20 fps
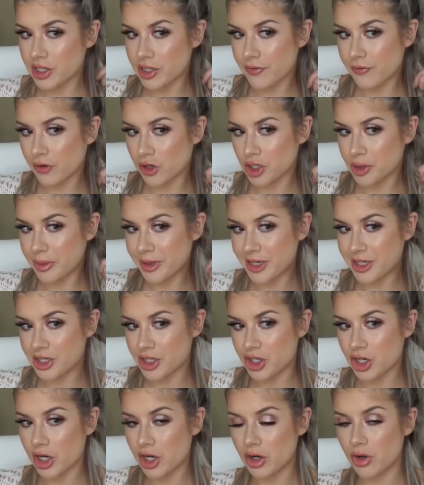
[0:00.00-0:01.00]
is the first piece
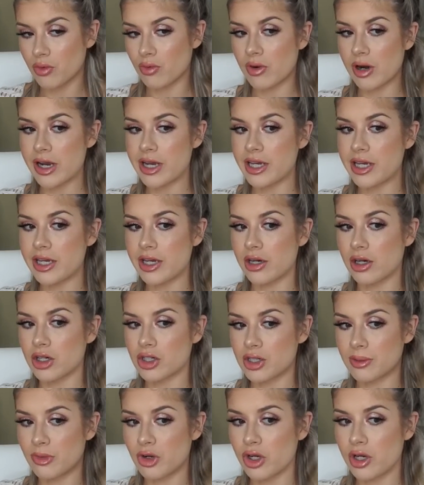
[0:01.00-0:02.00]
done right here,
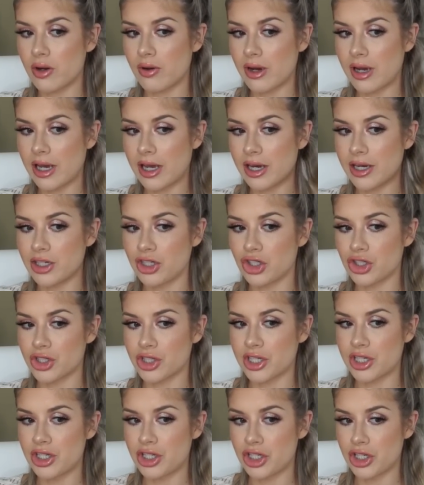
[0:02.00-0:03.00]
so I'm gonna go ahead and
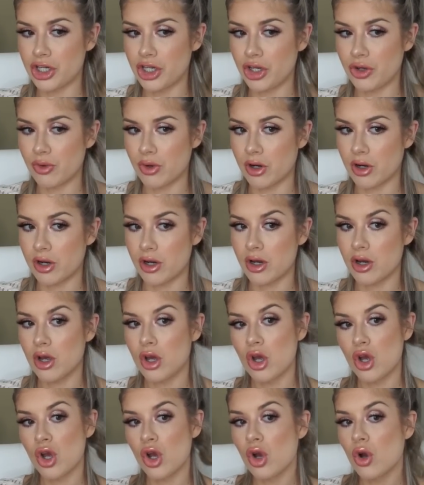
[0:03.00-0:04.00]
just continue on
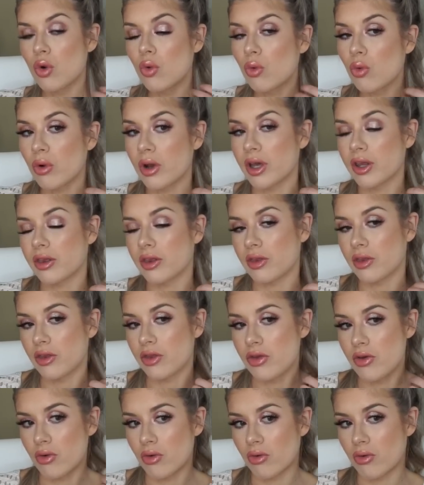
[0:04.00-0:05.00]

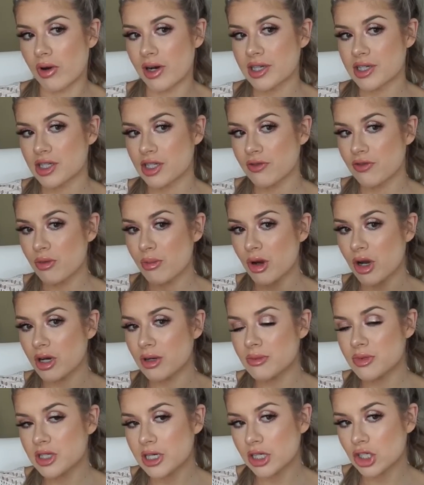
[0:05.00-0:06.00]
with the rest of the
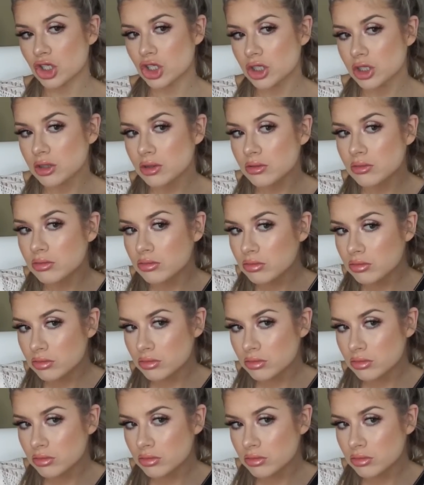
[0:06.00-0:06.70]
bottom section.